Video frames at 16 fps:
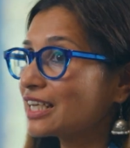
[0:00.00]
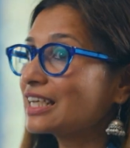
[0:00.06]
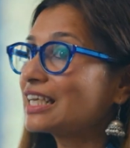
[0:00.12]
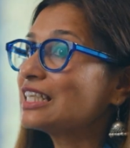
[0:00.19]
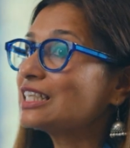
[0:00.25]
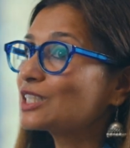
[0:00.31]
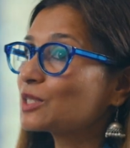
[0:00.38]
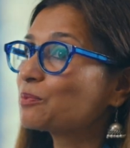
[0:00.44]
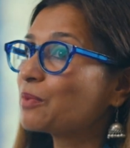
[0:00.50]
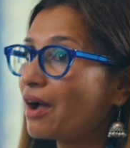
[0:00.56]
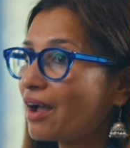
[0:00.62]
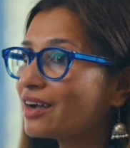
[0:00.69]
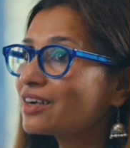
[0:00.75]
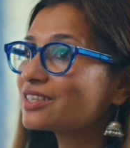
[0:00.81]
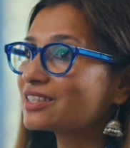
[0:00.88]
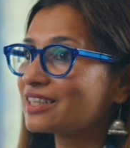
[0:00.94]
and
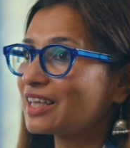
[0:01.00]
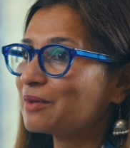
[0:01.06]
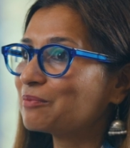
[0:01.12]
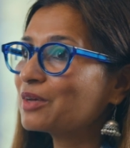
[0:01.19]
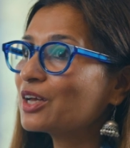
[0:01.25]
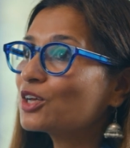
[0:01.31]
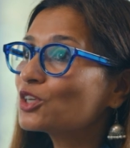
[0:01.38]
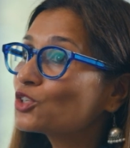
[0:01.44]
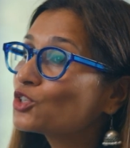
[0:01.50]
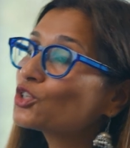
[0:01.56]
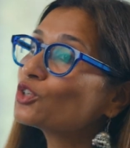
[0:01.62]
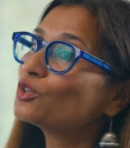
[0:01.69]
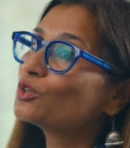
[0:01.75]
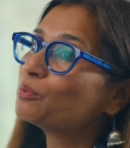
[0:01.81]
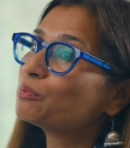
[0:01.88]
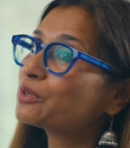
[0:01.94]
inspires them
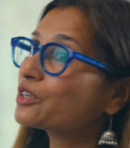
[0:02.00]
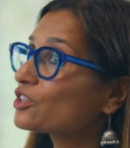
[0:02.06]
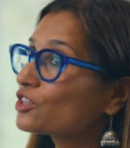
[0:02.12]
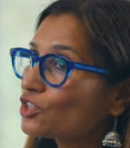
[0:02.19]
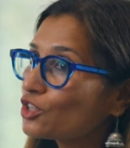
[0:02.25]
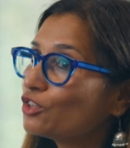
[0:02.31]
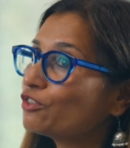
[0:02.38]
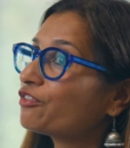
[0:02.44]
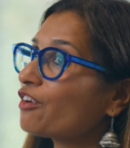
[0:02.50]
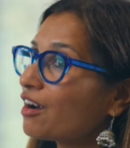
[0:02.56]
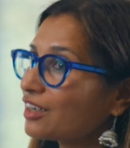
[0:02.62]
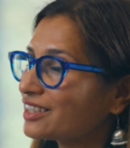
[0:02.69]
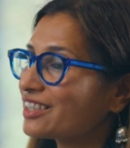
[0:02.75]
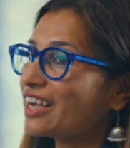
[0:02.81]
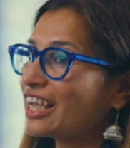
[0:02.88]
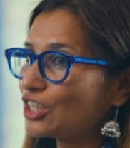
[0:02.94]
to pursue
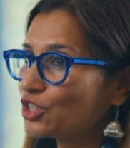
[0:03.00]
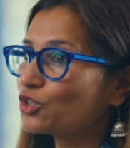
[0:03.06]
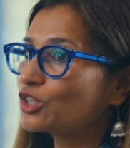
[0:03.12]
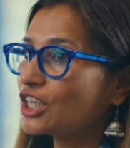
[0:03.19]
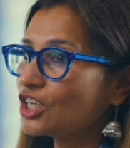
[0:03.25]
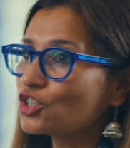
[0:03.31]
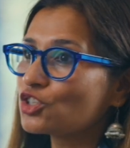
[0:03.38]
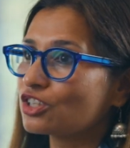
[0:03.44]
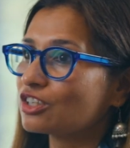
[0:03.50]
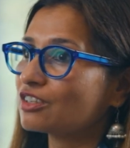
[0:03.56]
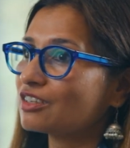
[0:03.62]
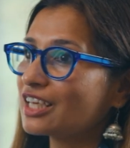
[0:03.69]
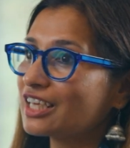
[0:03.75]
further education